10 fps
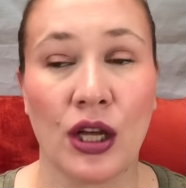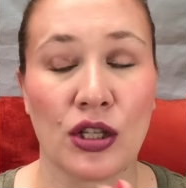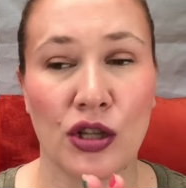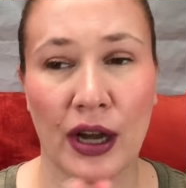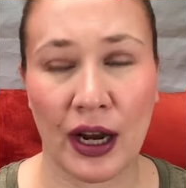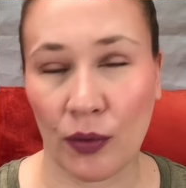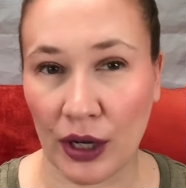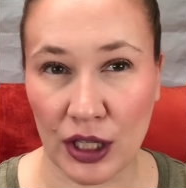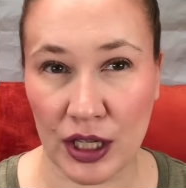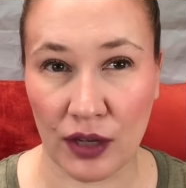So I kind of
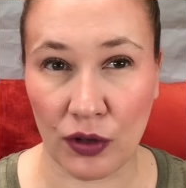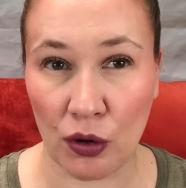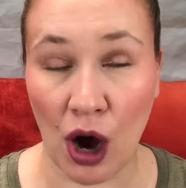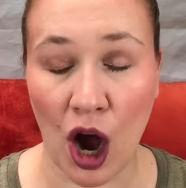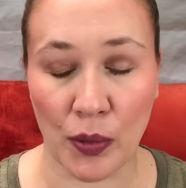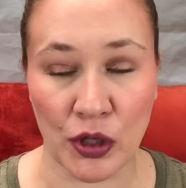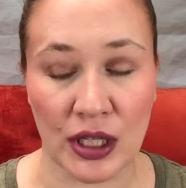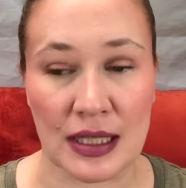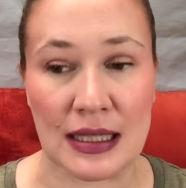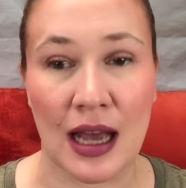wanted to give you
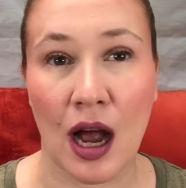options.